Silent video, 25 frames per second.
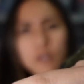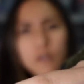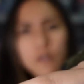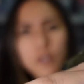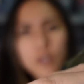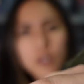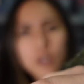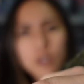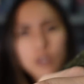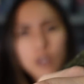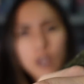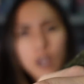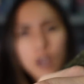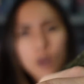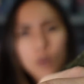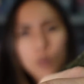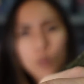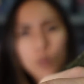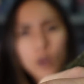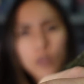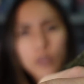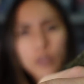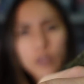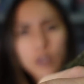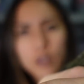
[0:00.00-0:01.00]
figure out
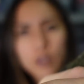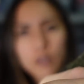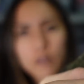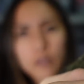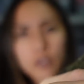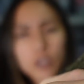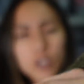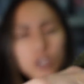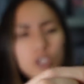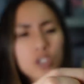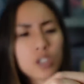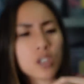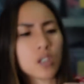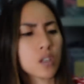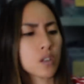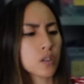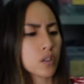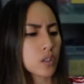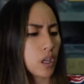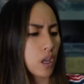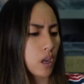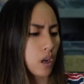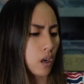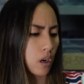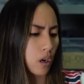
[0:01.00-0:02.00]
what the conversion is
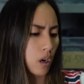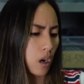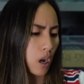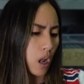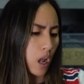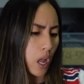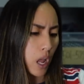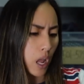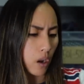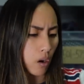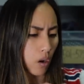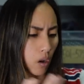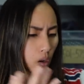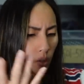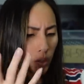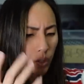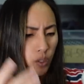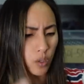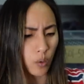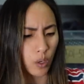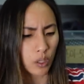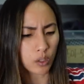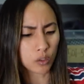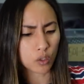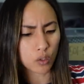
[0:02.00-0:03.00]
there. And
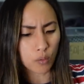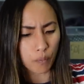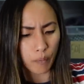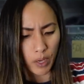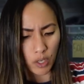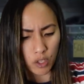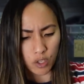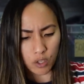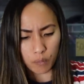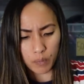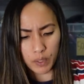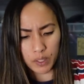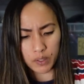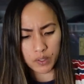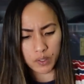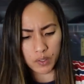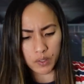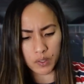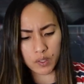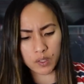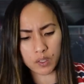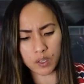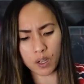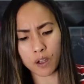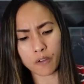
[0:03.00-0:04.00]
also I'll do measurements and
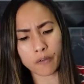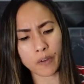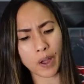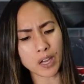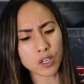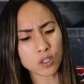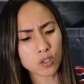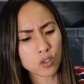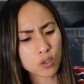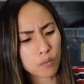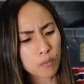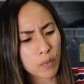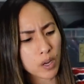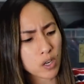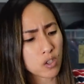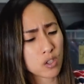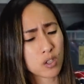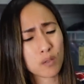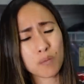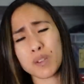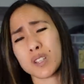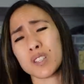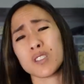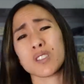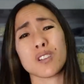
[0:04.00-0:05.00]
stuff. I do
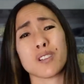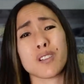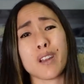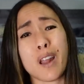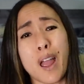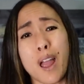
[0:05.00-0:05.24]
measurements on